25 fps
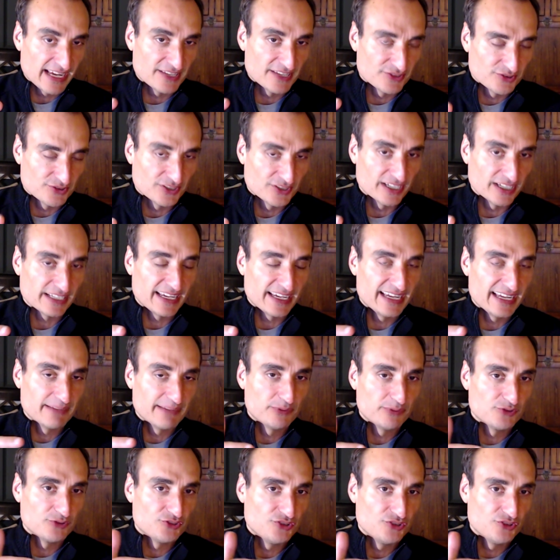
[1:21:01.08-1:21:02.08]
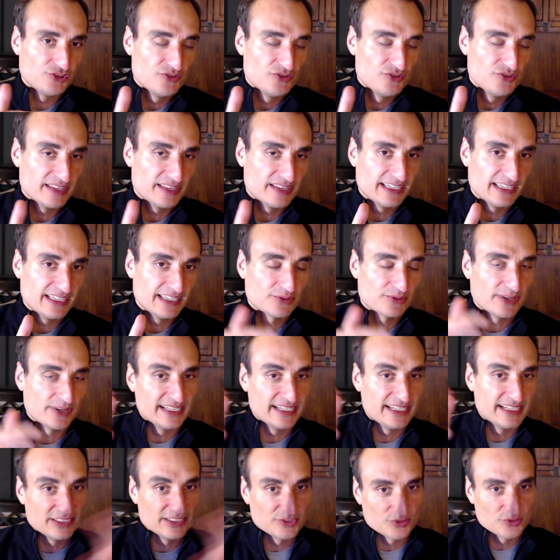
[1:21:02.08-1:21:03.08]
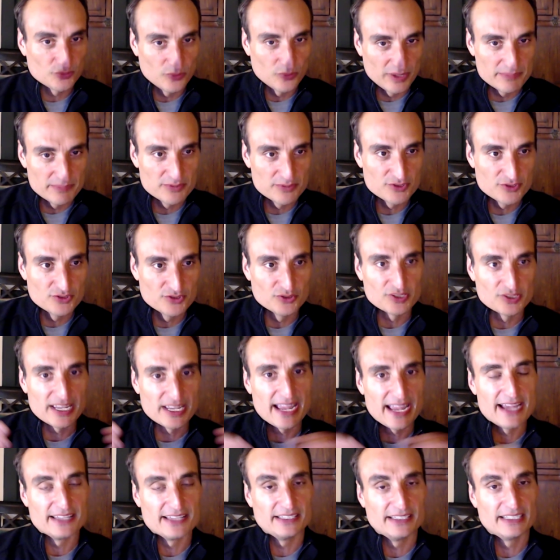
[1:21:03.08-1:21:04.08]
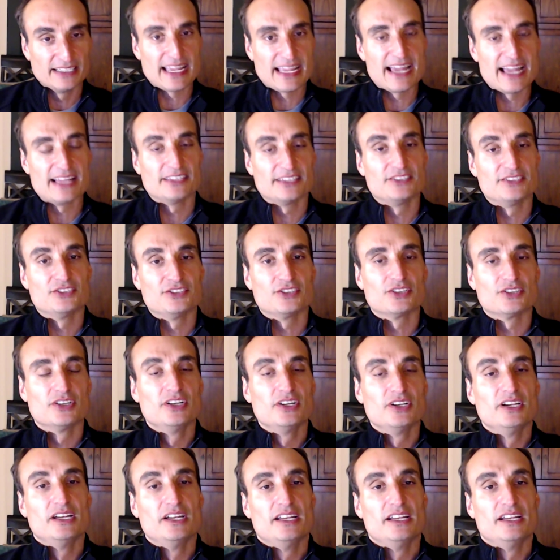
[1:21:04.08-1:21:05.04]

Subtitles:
cancer at Camp Lejeune that they created a swimsuit calendar